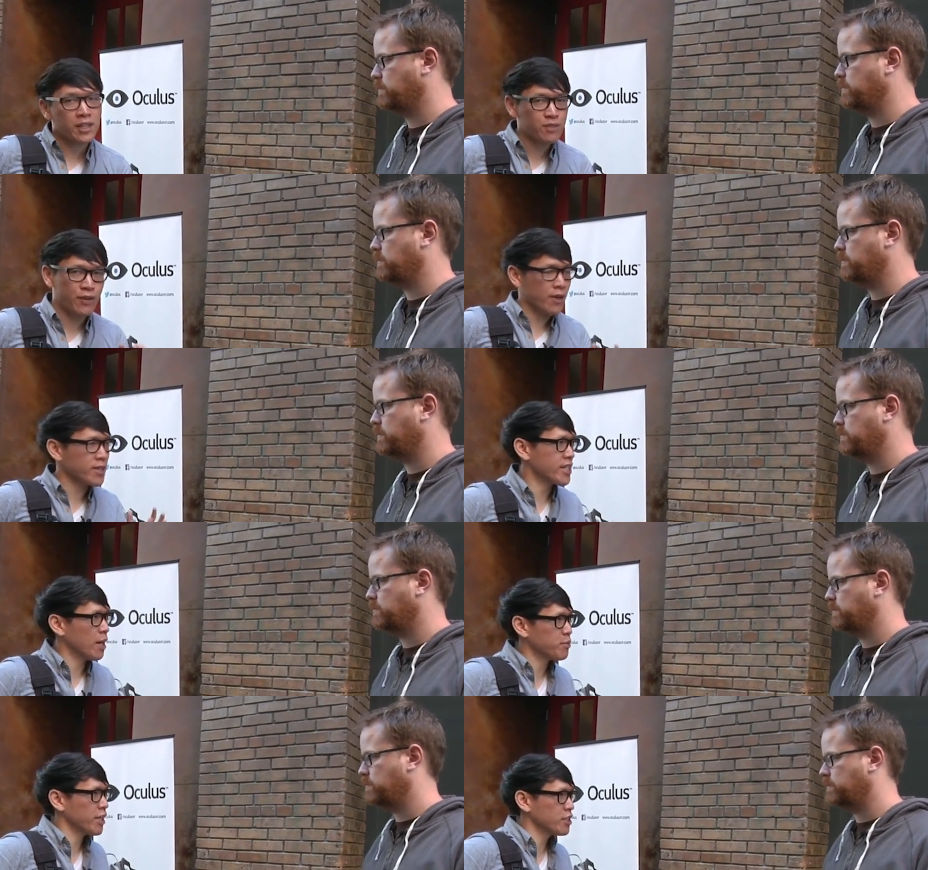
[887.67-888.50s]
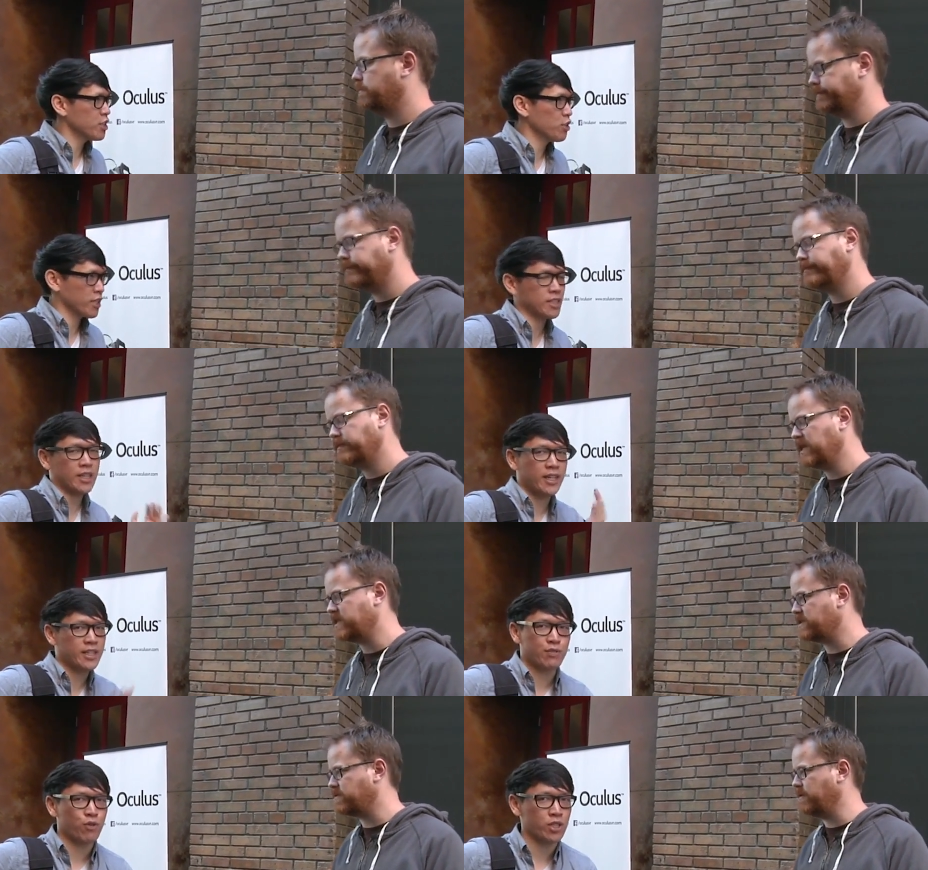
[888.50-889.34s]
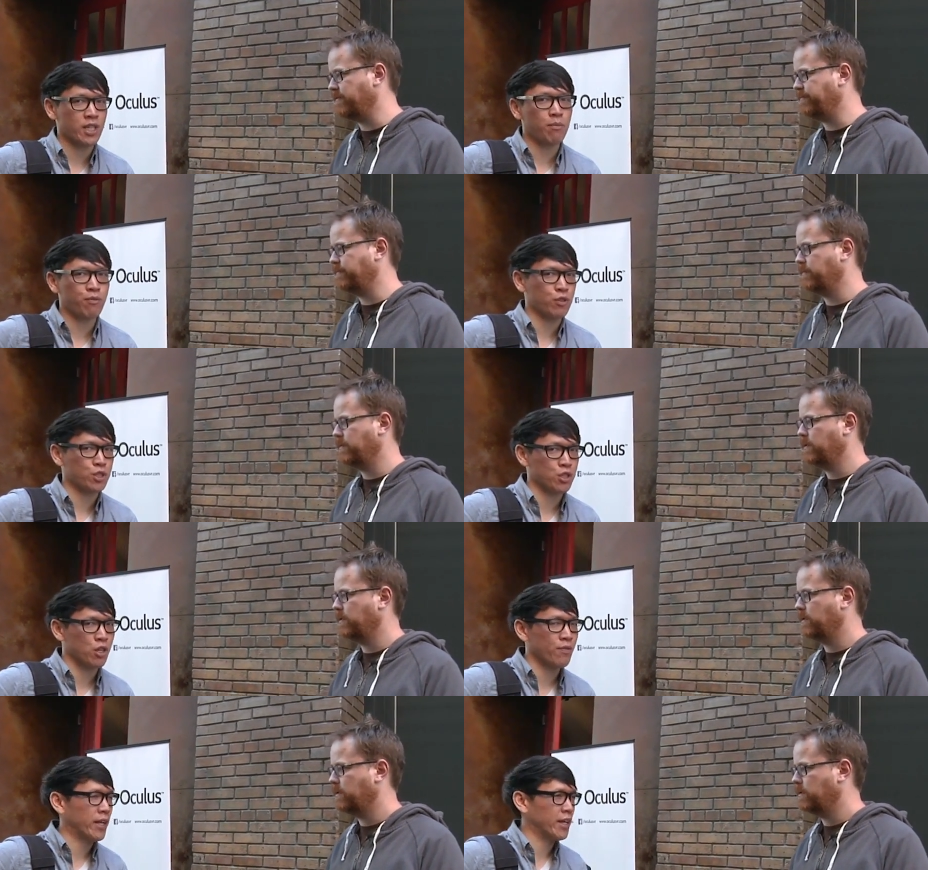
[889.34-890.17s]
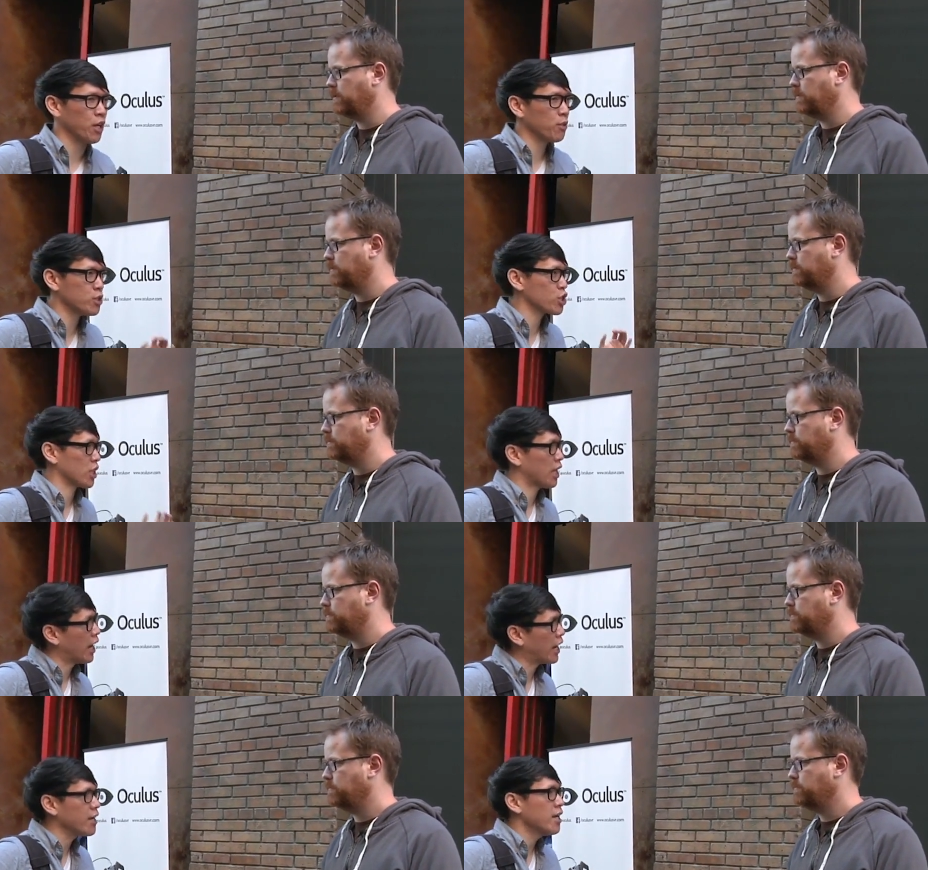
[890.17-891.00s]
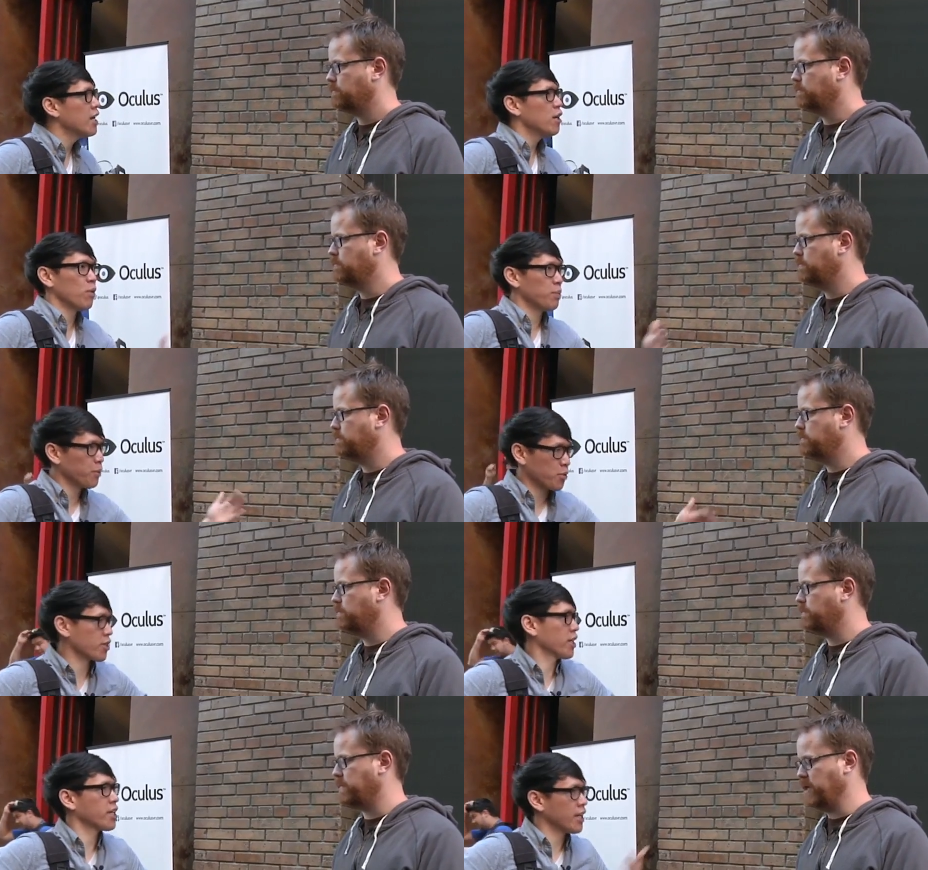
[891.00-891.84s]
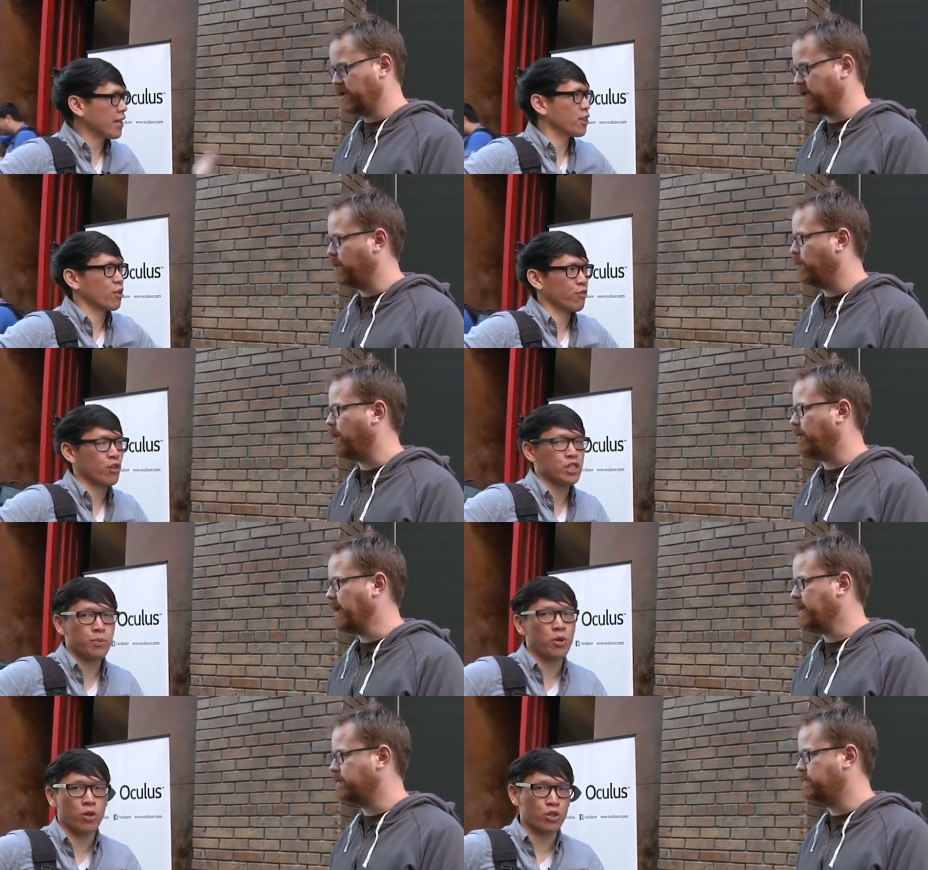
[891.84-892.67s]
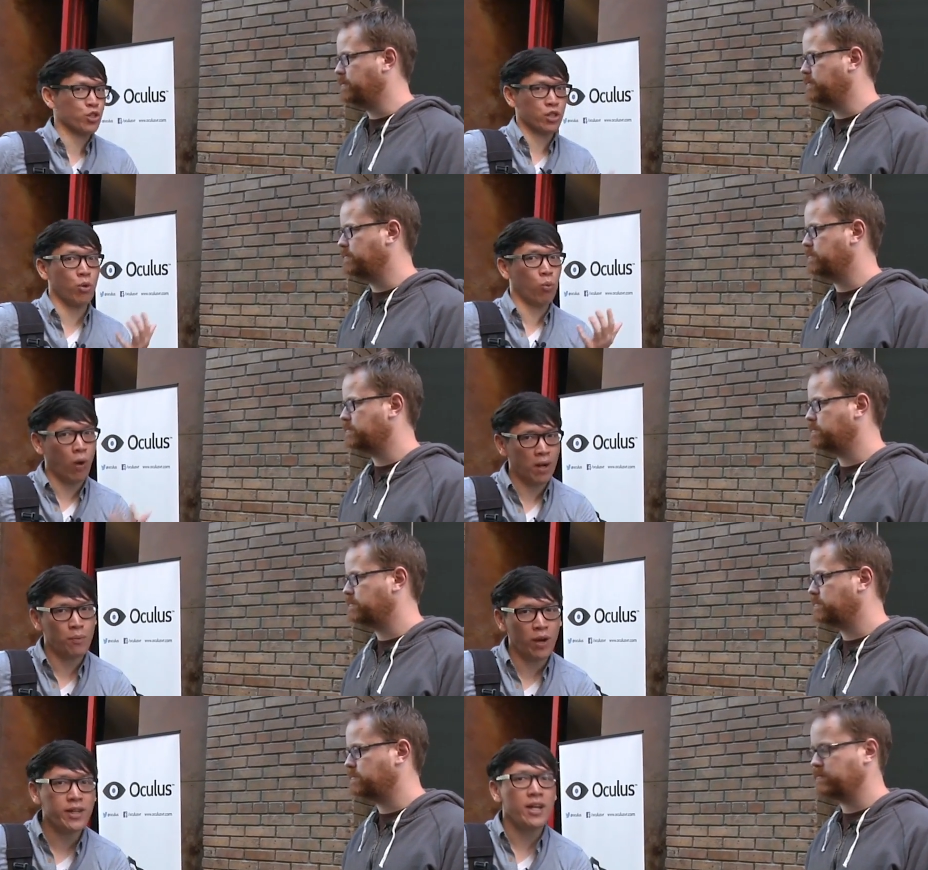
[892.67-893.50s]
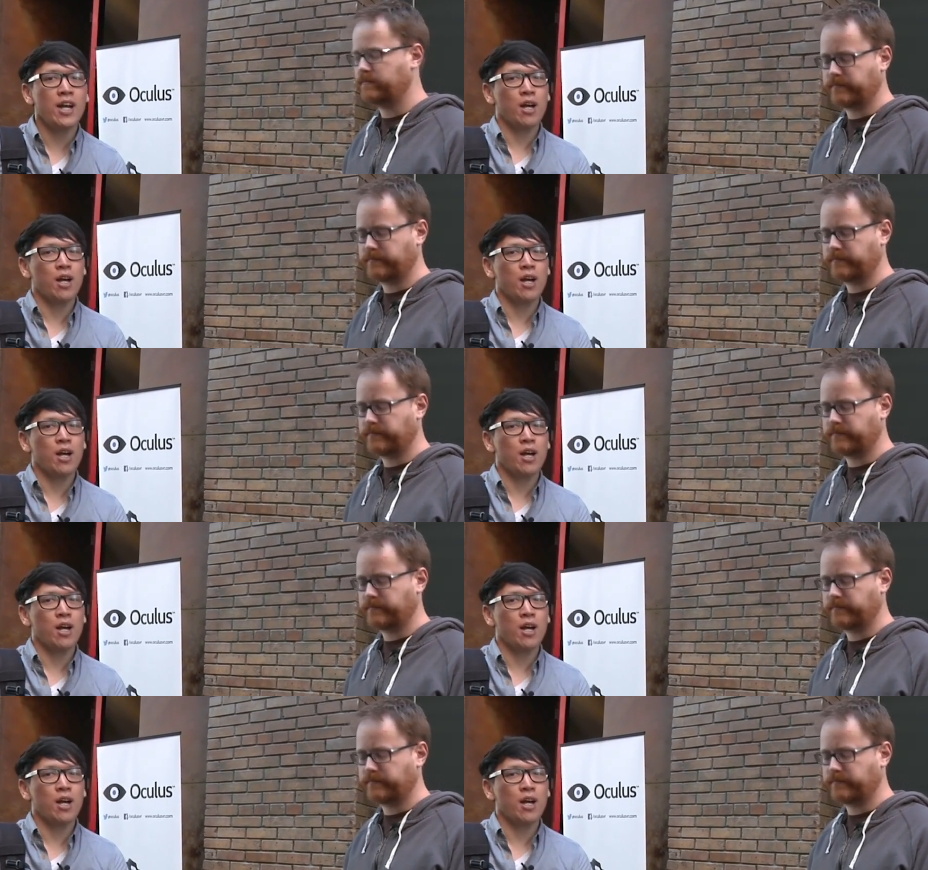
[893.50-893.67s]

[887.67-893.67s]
Speaker 1: It's very tempting to. It it's first come, first serve, and I know in July when people are going to get gonna their first one. pre-orders, you're going to want one.